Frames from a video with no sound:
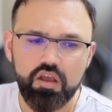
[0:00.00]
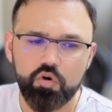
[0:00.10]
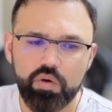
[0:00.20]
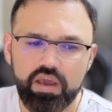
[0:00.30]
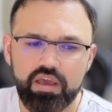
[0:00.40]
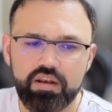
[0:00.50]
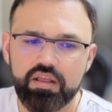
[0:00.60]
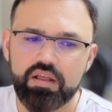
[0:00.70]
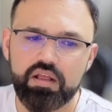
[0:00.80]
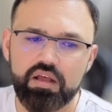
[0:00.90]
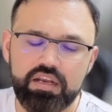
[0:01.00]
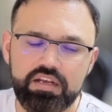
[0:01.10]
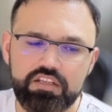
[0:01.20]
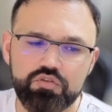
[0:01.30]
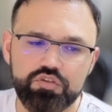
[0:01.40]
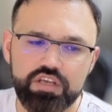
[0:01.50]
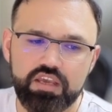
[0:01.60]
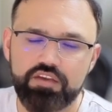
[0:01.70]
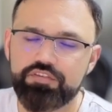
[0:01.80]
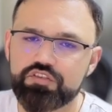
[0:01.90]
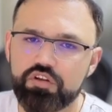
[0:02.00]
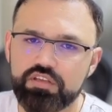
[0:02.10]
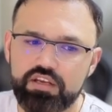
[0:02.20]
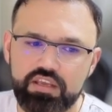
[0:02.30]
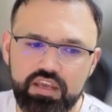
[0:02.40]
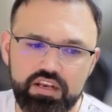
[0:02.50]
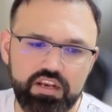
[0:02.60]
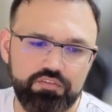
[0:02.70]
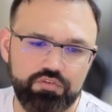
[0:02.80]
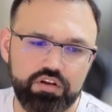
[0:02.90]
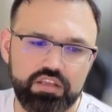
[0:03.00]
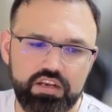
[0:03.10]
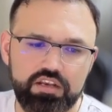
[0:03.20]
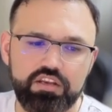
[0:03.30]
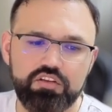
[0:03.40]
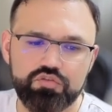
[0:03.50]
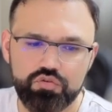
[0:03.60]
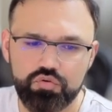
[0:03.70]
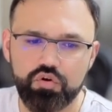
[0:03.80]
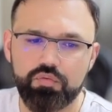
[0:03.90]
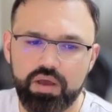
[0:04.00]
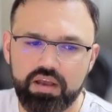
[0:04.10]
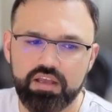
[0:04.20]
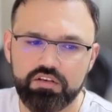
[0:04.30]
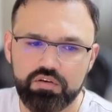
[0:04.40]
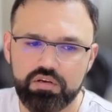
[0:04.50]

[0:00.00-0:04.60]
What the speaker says: where it needs to check if it's authenticated. If not, then it needs to go back and